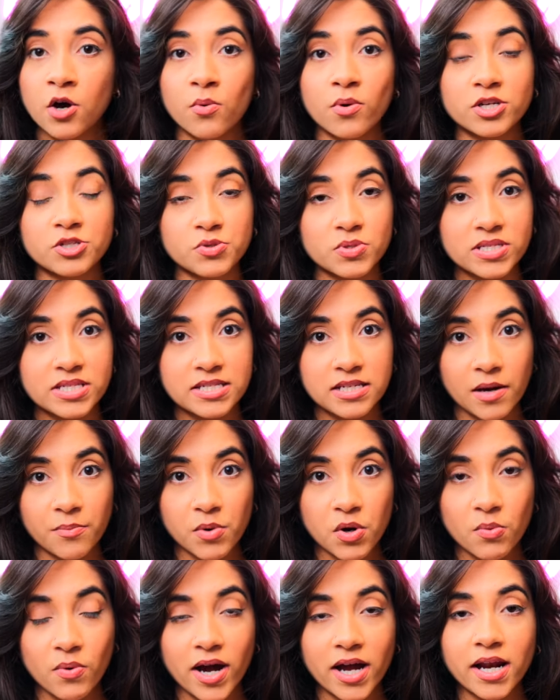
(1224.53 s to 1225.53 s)
which was
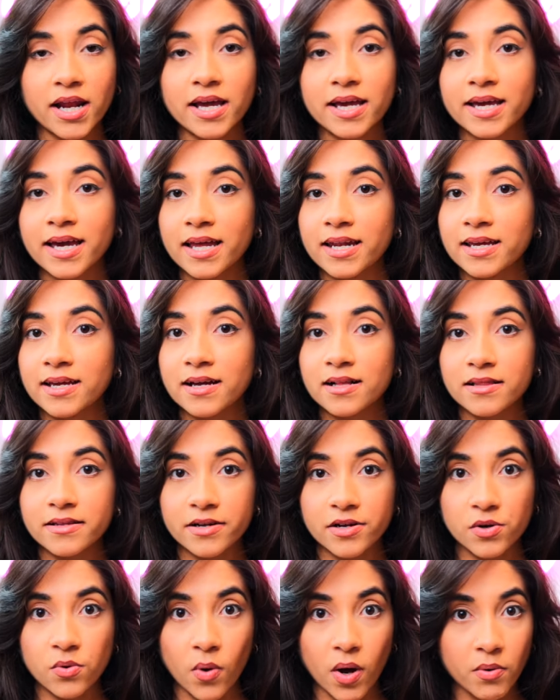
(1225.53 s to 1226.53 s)
number one, getting
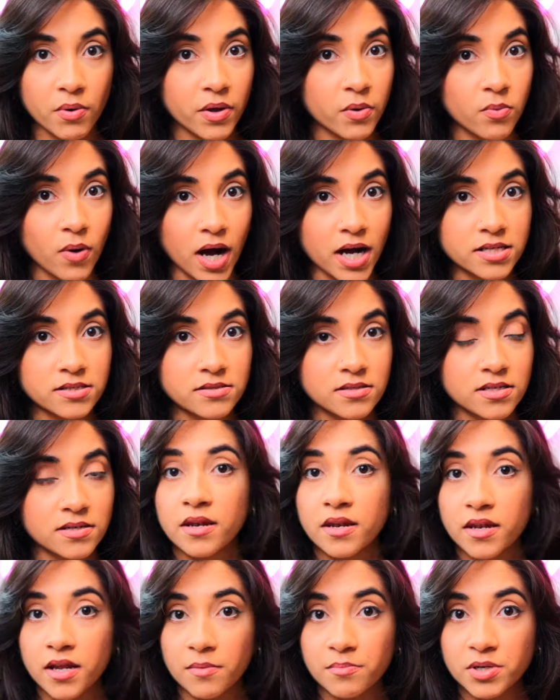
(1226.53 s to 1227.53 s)
clear on what we want.
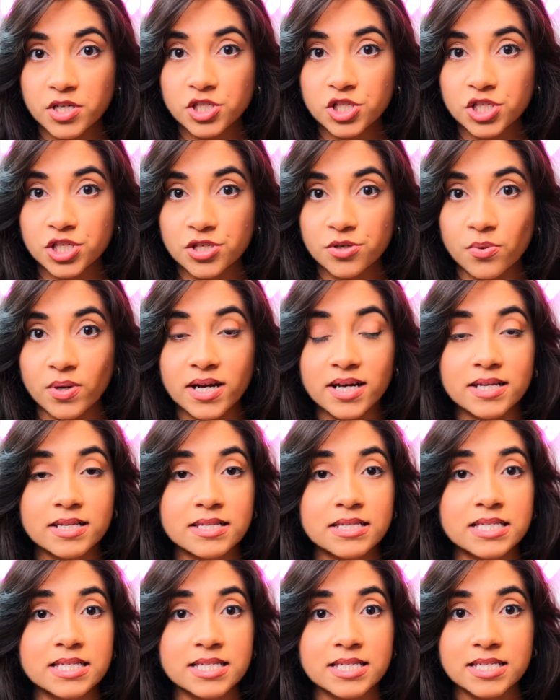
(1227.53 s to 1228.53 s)
Number two,
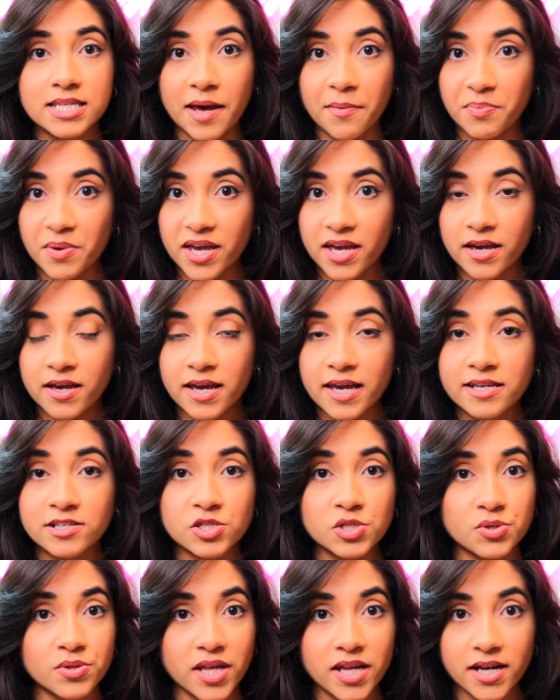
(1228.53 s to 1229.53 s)
stepping
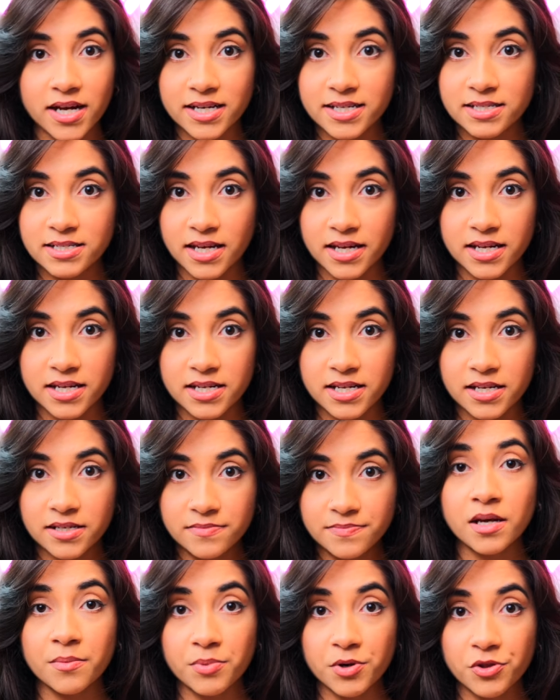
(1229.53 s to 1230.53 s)
into that identity.
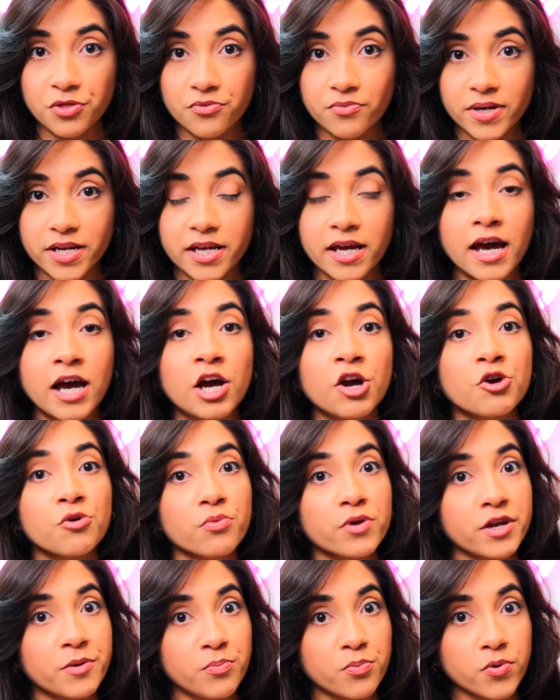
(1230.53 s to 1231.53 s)
Number three,
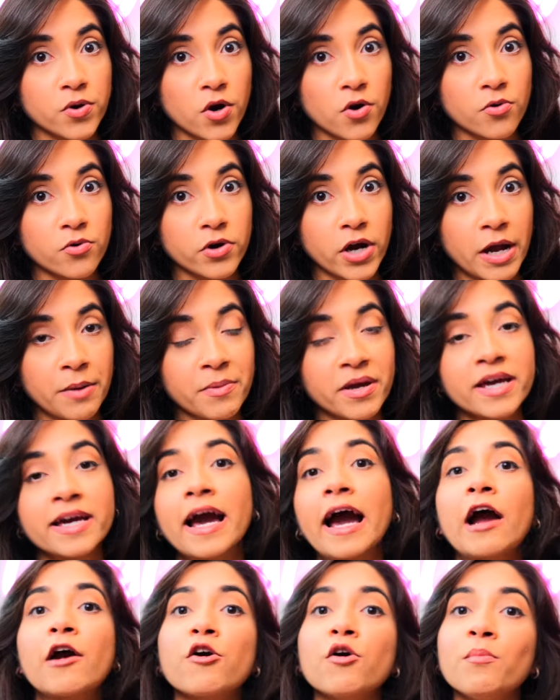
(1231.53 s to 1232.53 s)

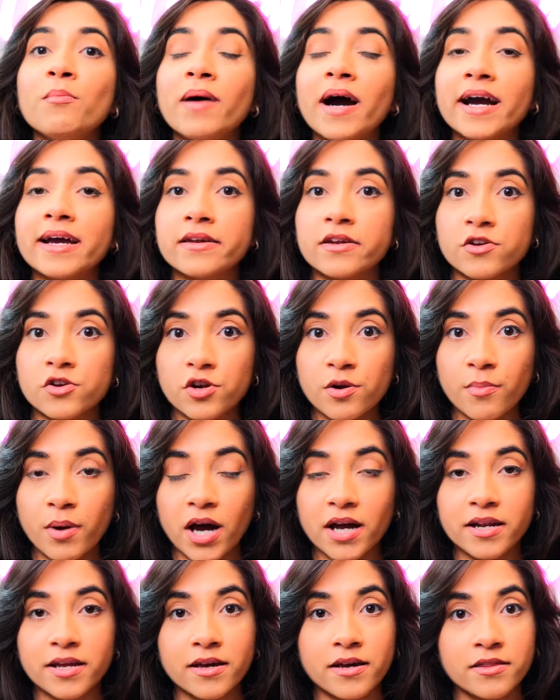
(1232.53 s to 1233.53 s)
reprogramming our mind and our
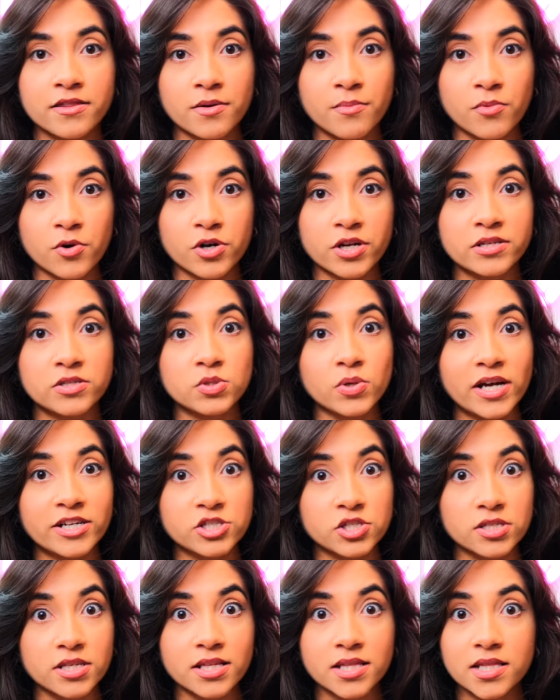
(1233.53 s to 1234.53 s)
body in the morning to
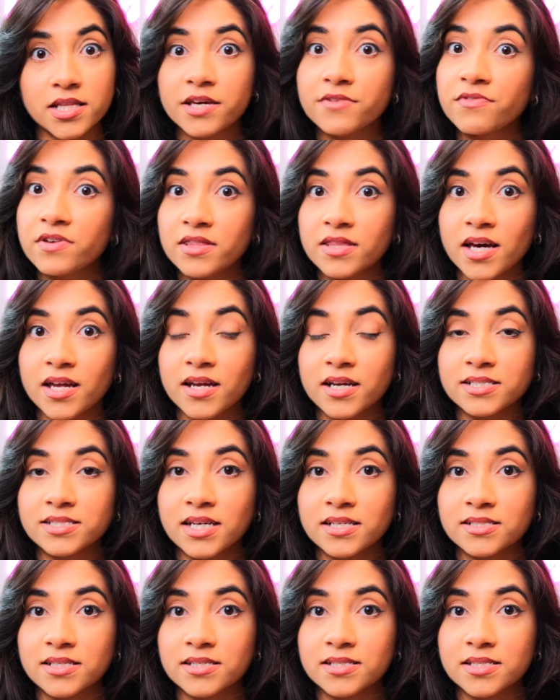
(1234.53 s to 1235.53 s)
actually live in that
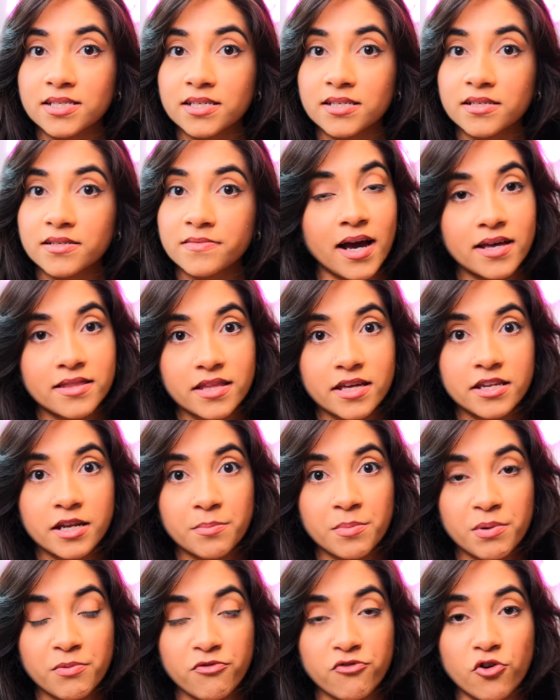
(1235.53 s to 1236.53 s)
identity. And then
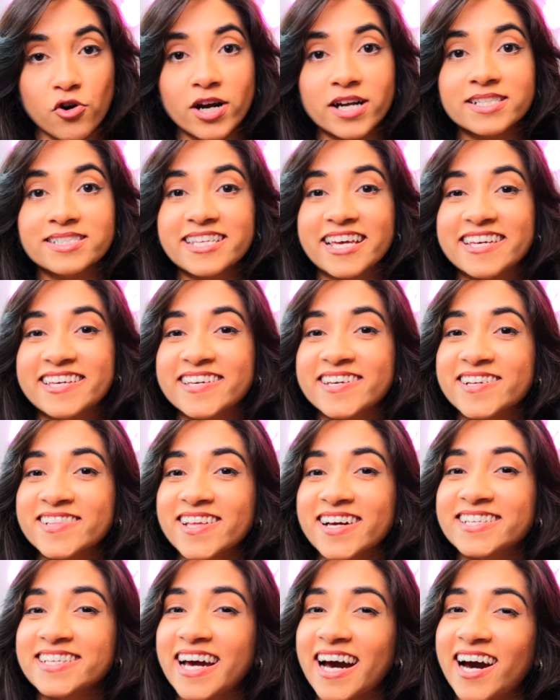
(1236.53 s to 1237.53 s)
number four, taking
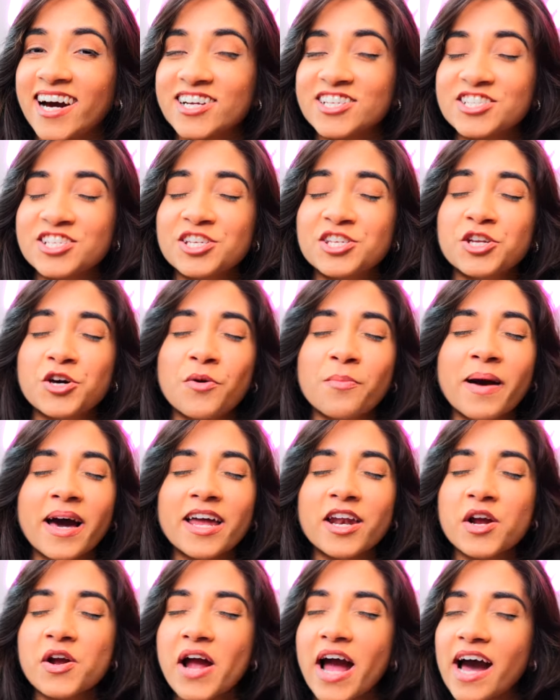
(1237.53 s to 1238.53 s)
aligned action no
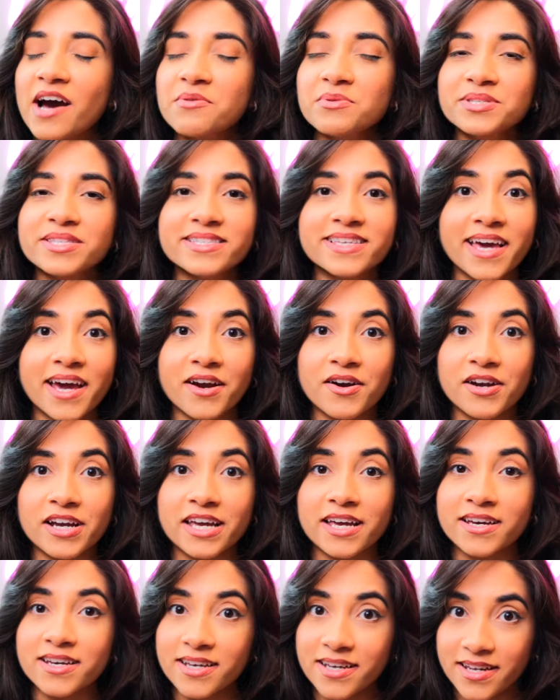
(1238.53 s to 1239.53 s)
matter how
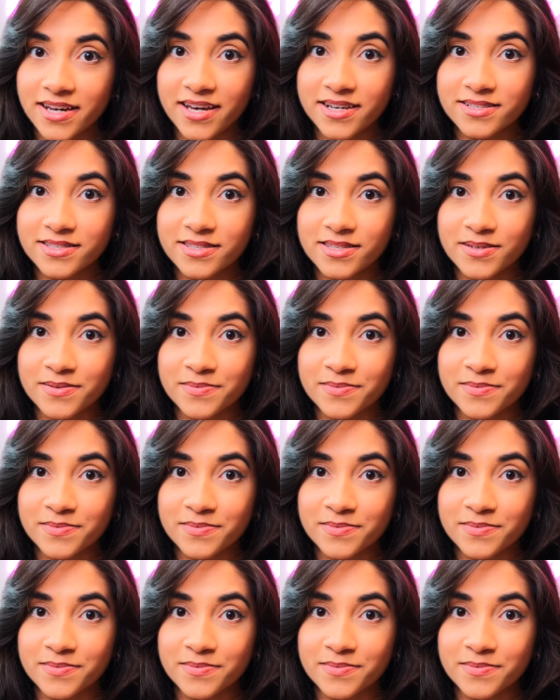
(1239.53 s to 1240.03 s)
scary it is.